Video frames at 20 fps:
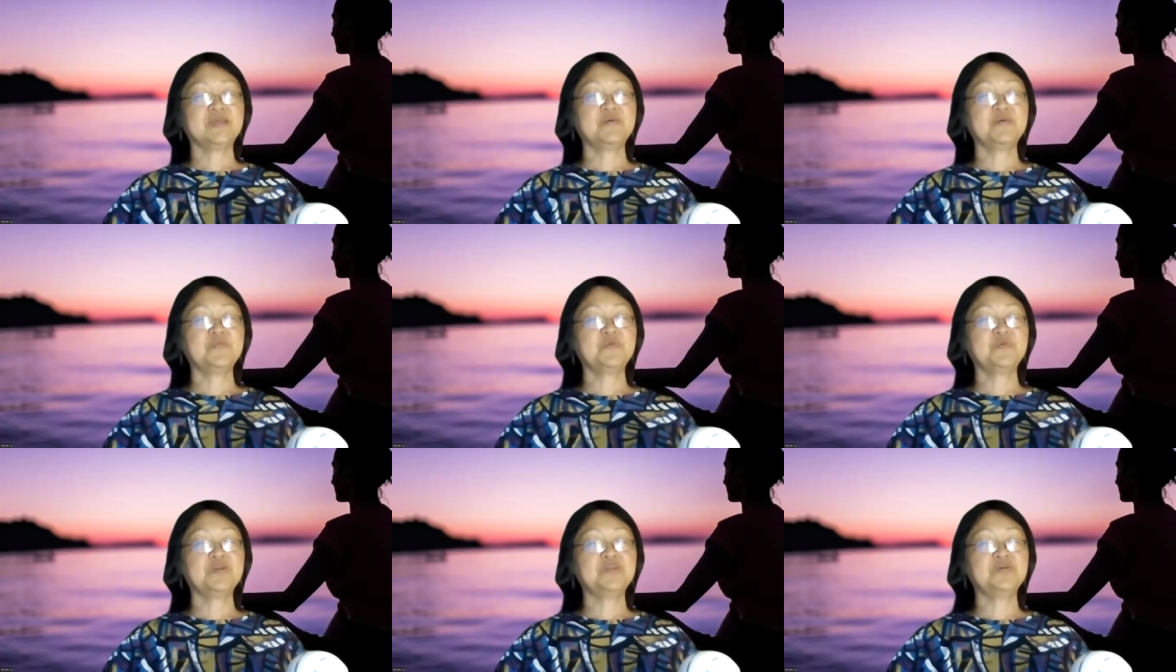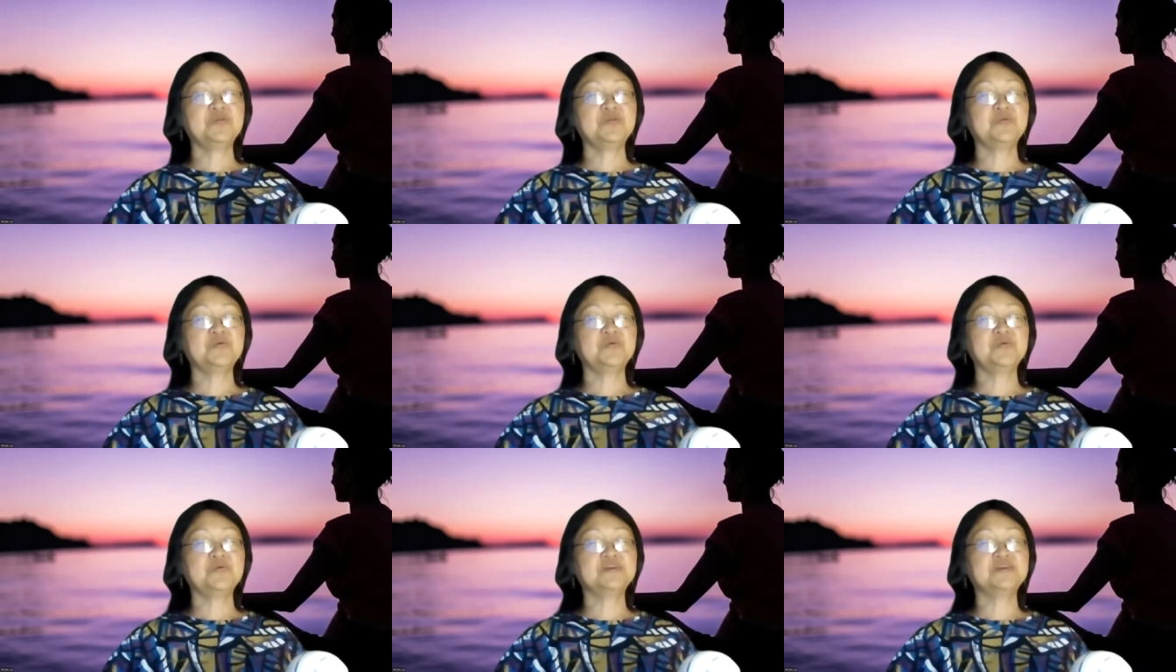And when you
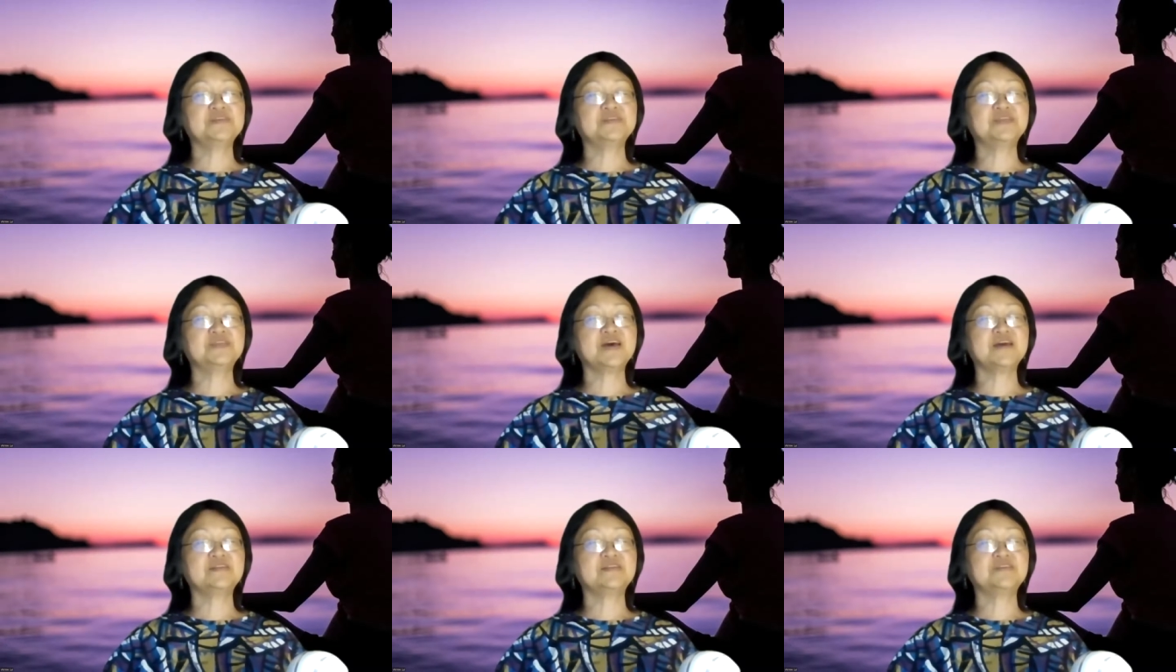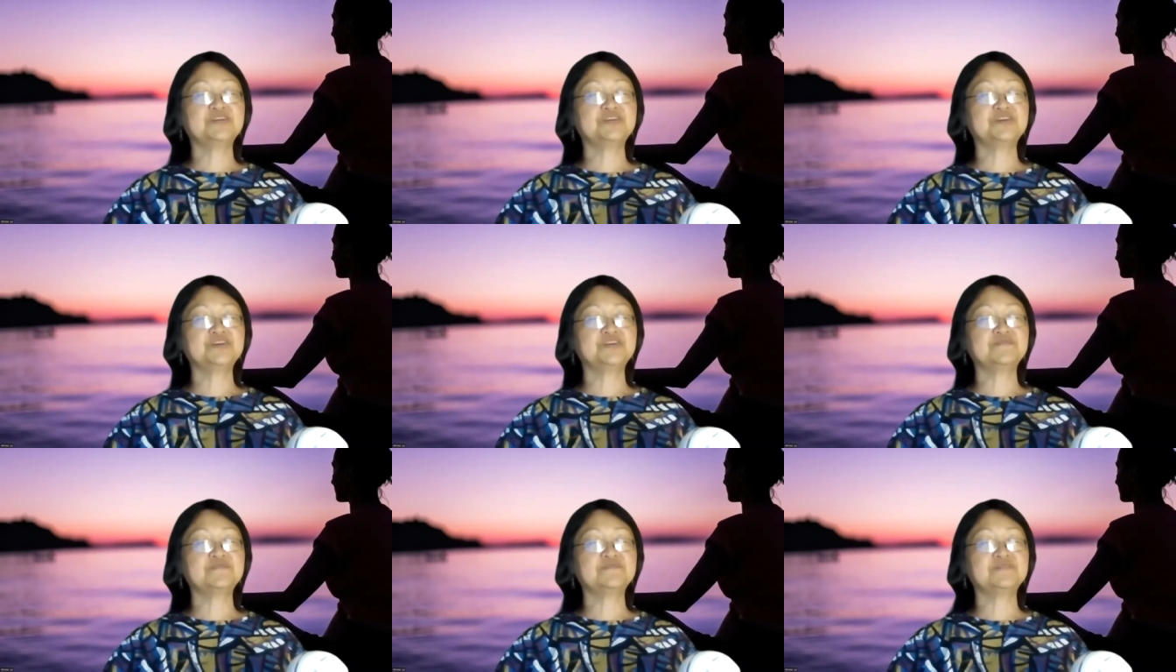notice that
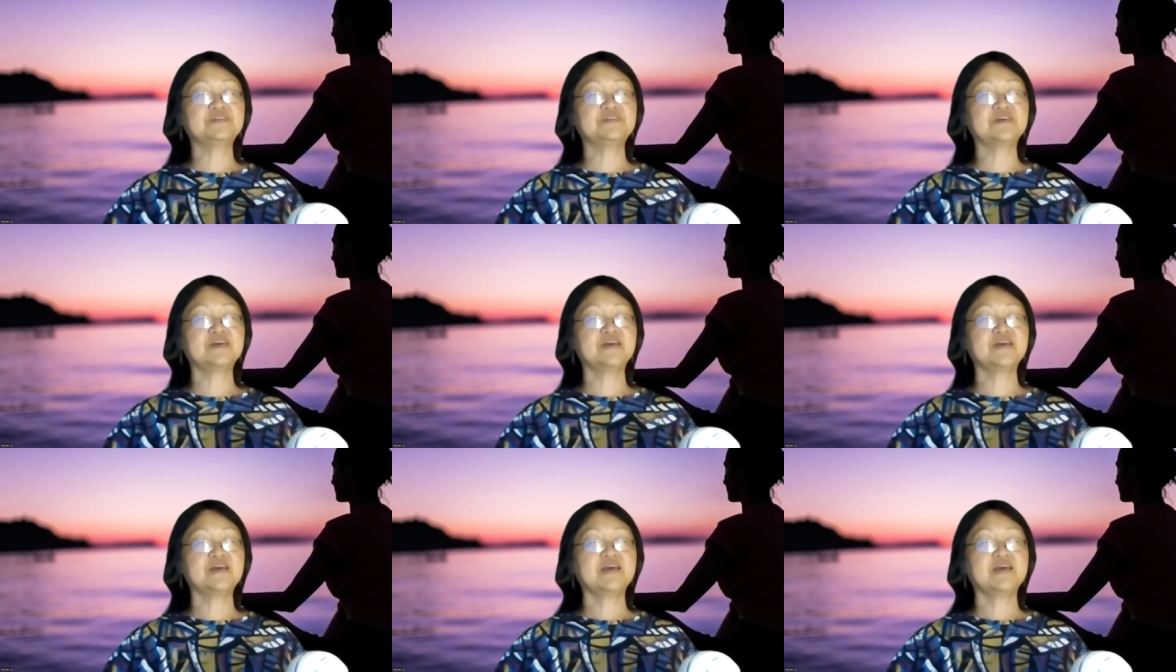shift,